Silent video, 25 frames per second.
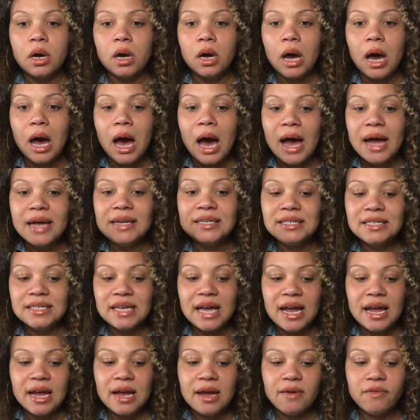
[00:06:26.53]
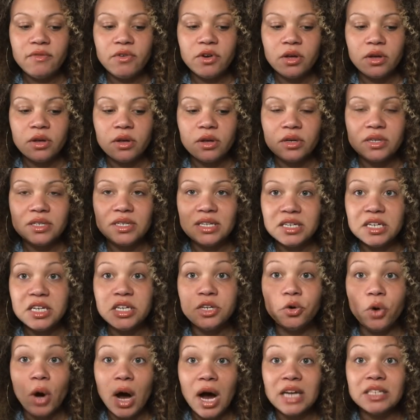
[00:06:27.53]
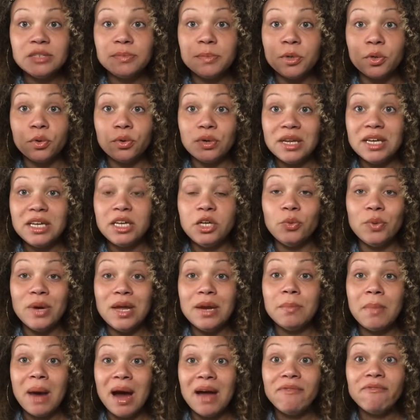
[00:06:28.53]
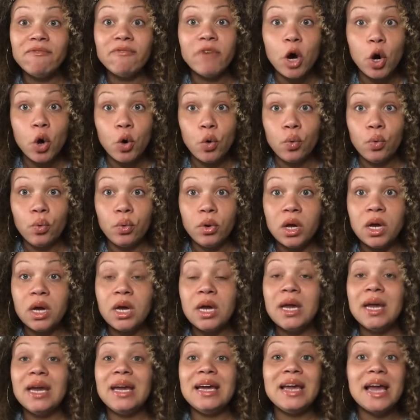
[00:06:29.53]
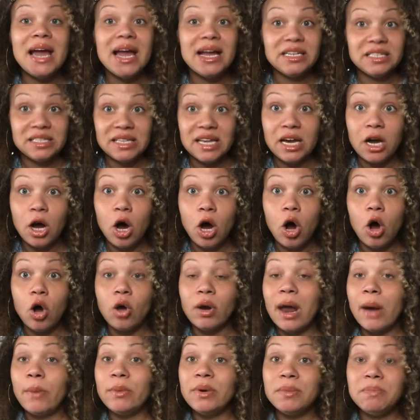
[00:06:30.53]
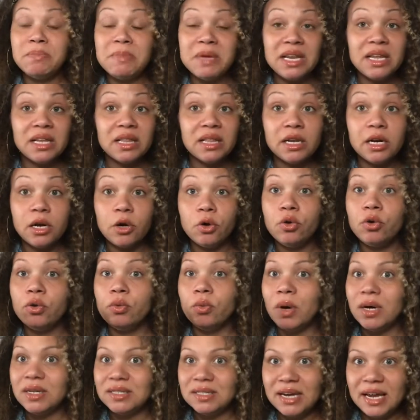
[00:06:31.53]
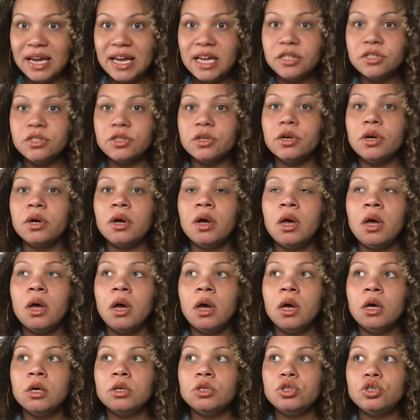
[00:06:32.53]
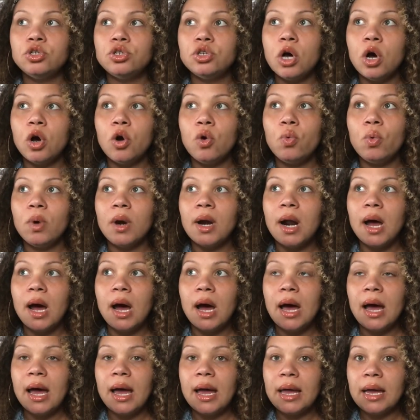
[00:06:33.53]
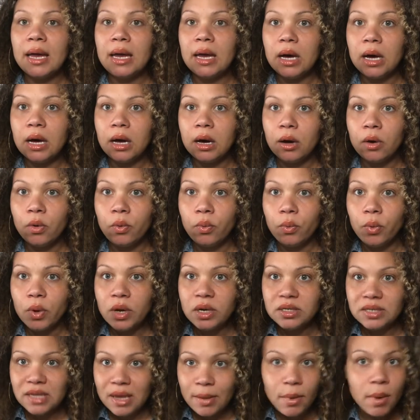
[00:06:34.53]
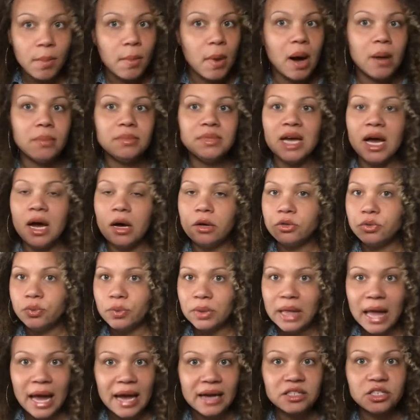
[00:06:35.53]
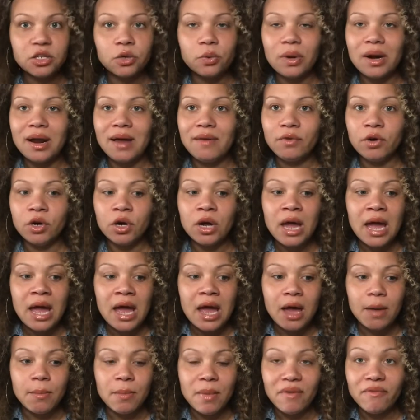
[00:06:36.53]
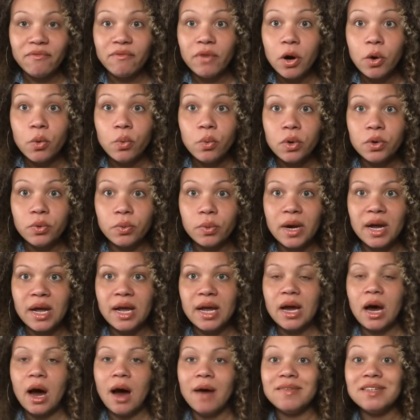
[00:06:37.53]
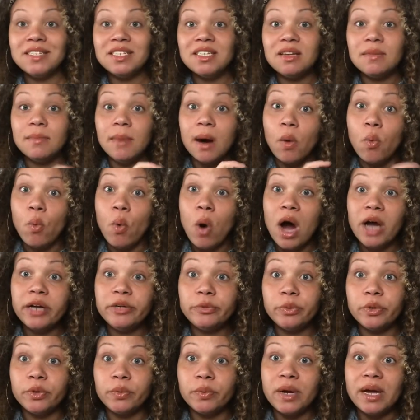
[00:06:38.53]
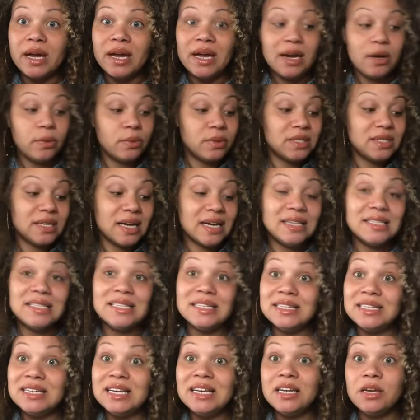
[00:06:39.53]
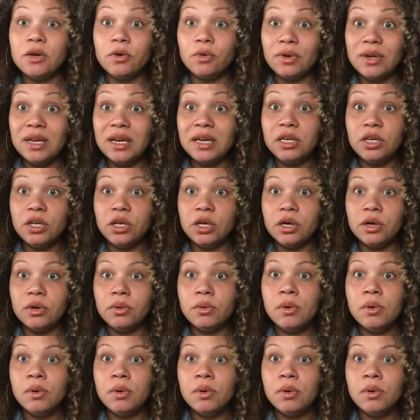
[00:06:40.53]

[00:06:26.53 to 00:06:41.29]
I saved Centennial Hospital NICU in my phone in case they called. I would immediately know who it was and answer. So when I was at my mom's house relaxing or whatever, and my phone would ring, obviously my watch would ring, and it would say Centennial NICU.